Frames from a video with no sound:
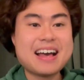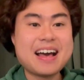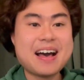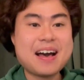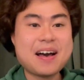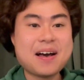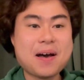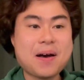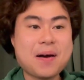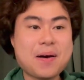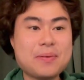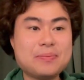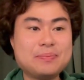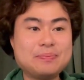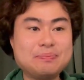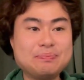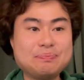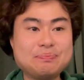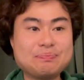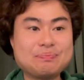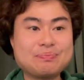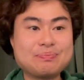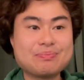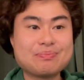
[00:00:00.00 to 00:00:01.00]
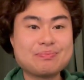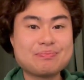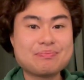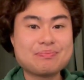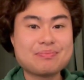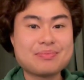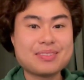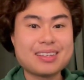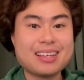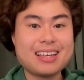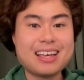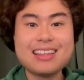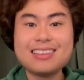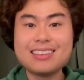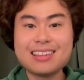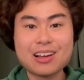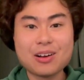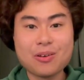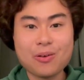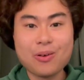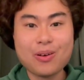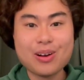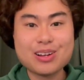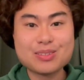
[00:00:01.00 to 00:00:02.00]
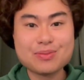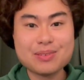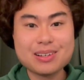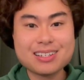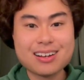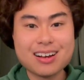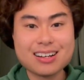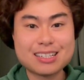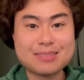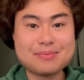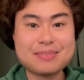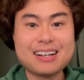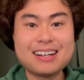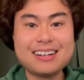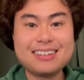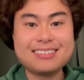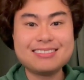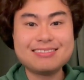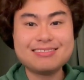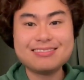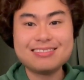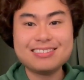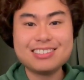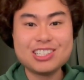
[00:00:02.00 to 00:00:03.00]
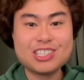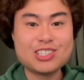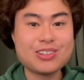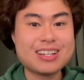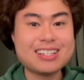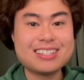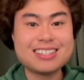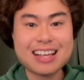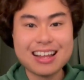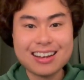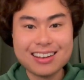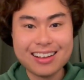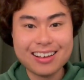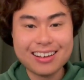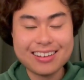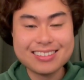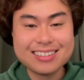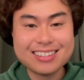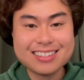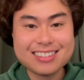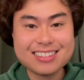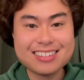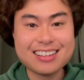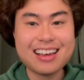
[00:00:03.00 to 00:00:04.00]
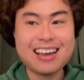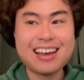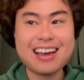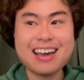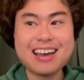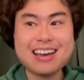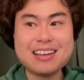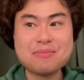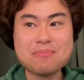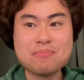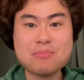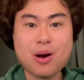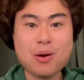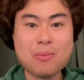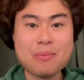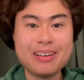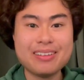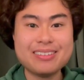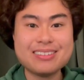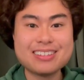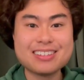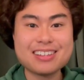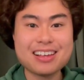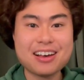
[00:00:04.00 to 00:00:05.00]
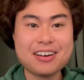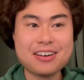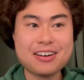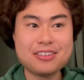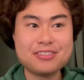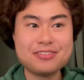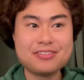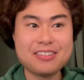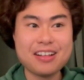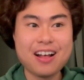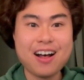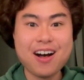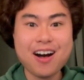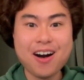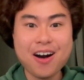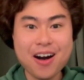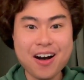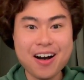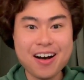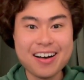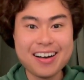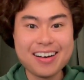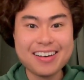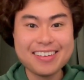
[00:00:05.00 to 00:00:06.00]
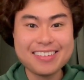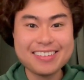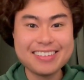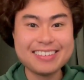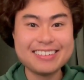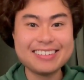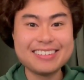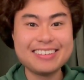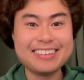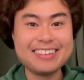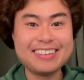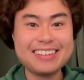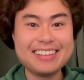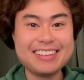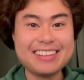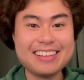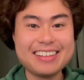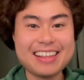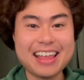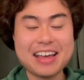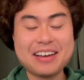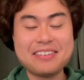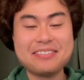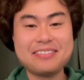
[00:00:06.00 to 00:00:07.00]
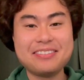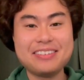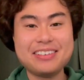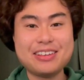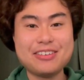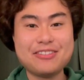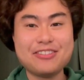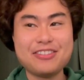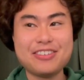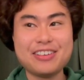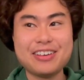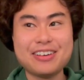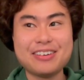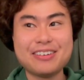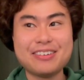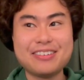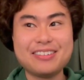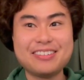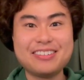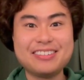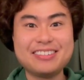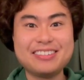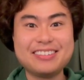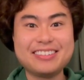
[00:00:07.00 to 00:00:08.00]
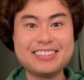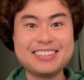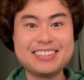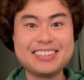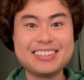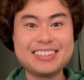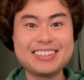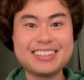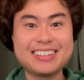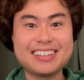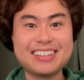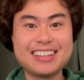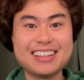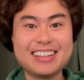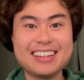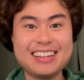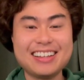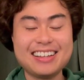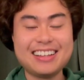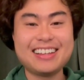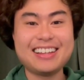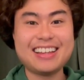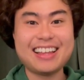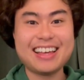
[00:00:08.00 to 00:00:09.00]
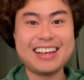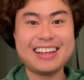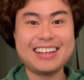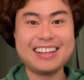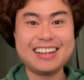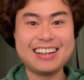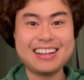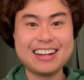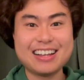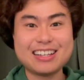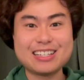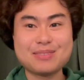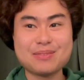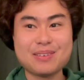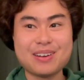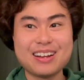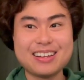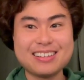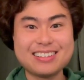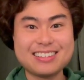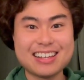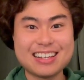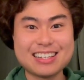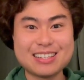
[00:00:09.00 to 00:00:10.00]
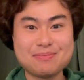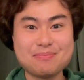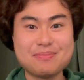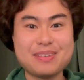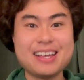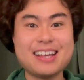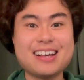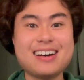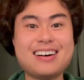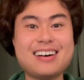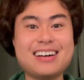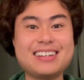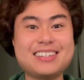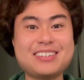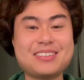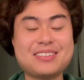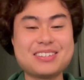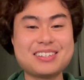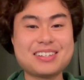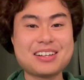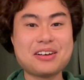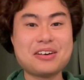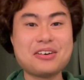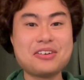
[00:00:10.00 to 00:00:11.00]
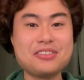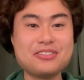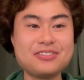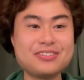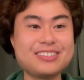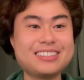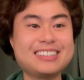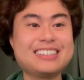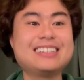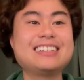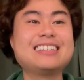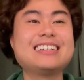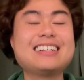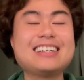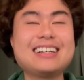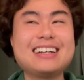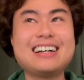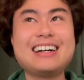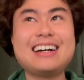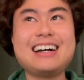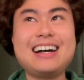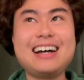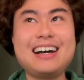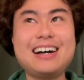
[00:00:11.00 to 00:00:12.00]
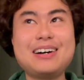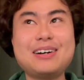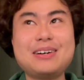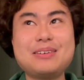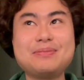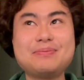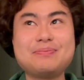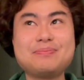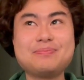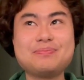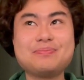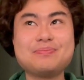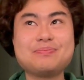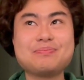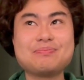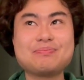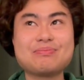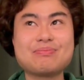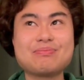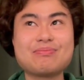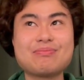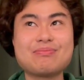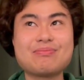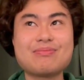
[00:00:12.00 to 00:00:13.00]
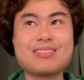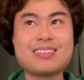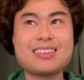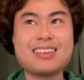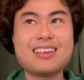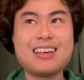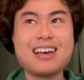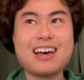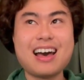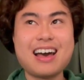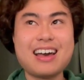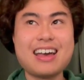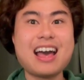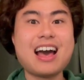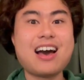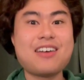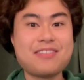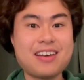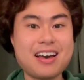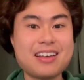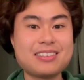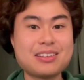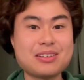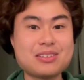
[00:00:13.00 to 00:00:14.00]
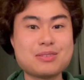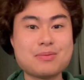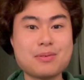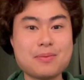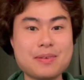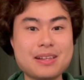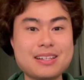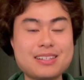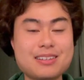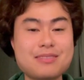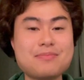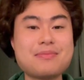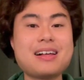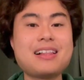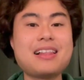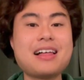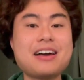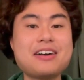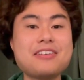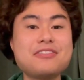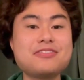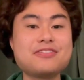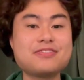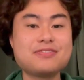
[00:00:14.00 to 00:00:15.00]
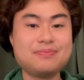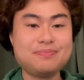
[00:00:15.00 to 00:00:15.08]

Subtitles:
in the course we talked about transcendence and moments of awe, like you feel like an experience that's beyond yourself. I have had those moments in my life,